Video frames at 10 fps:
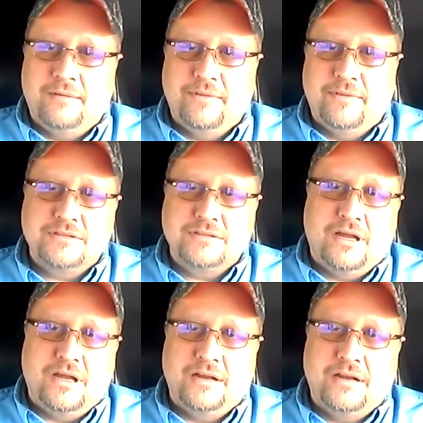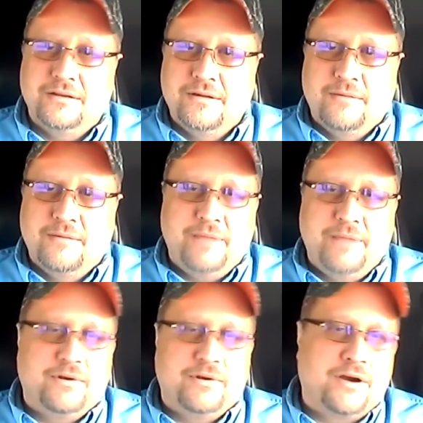There's a lot of
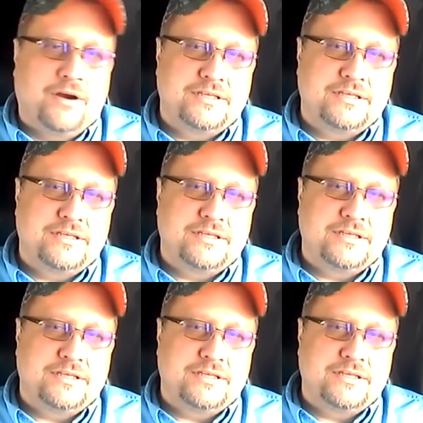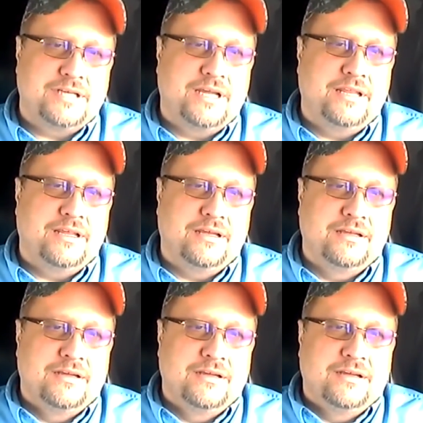people already starting to see
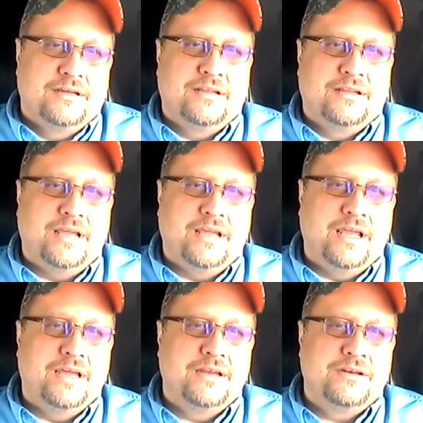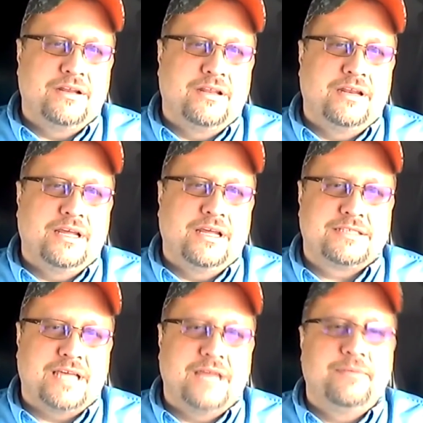the end to the Nick
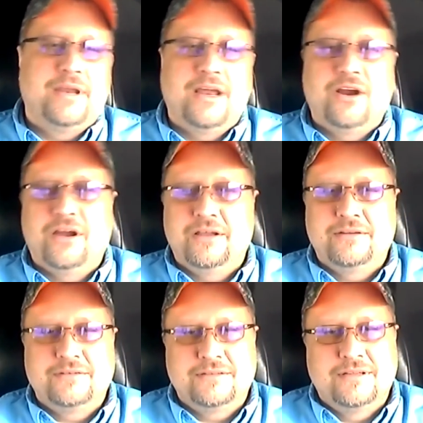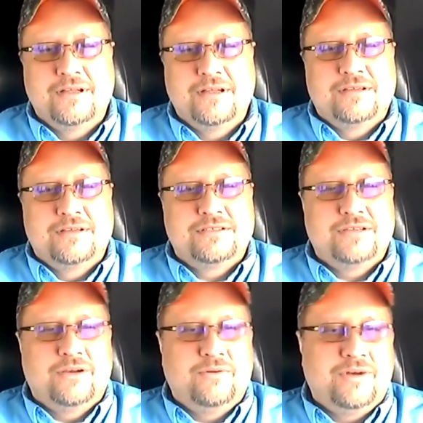Saban era.
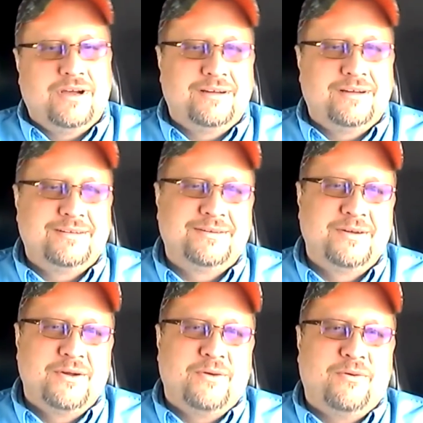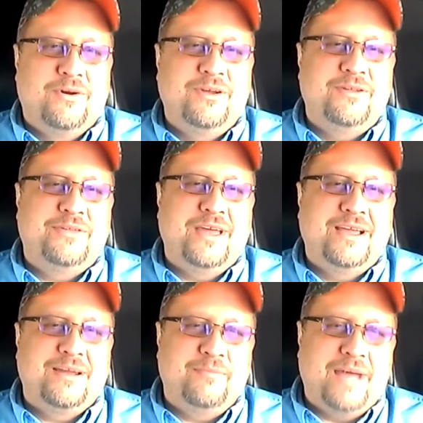So what are you
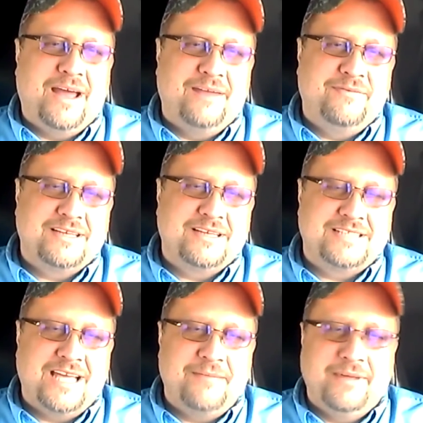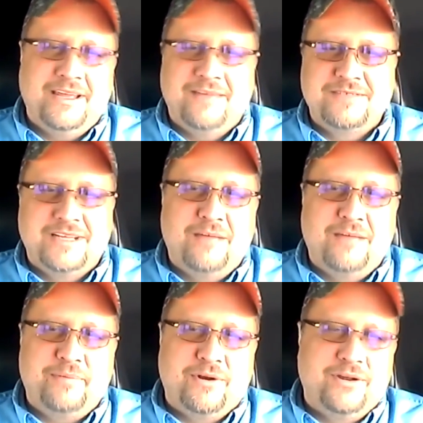thinking about if Nick Saban gives it up?
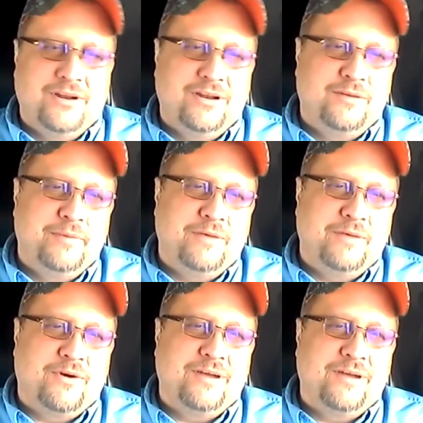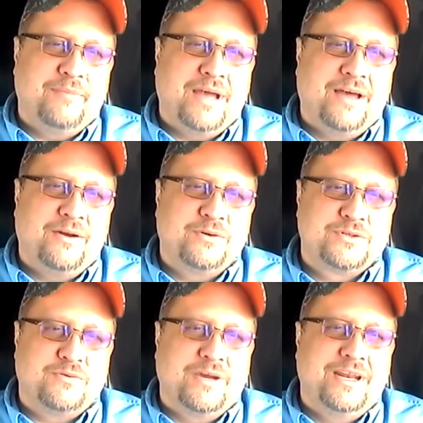Are you a little bit worried about old
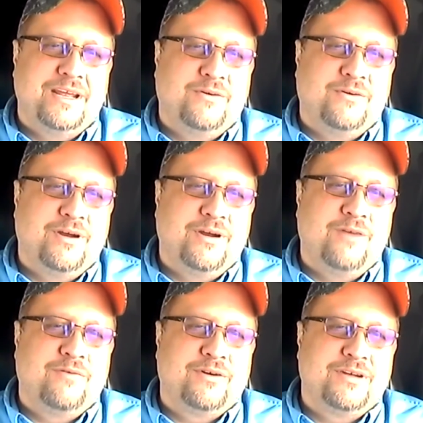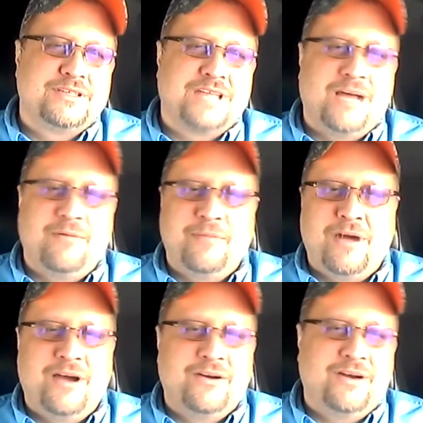Swinney going over to his alma
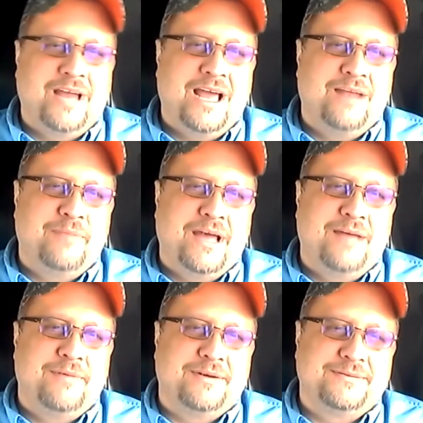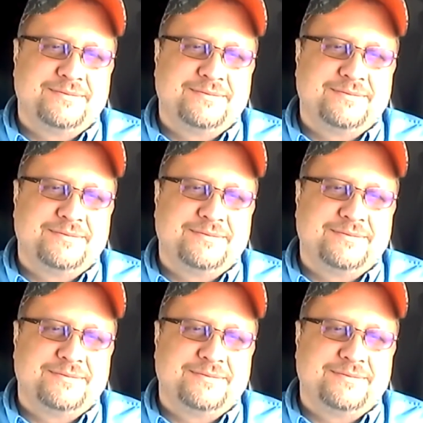mater at Alabama?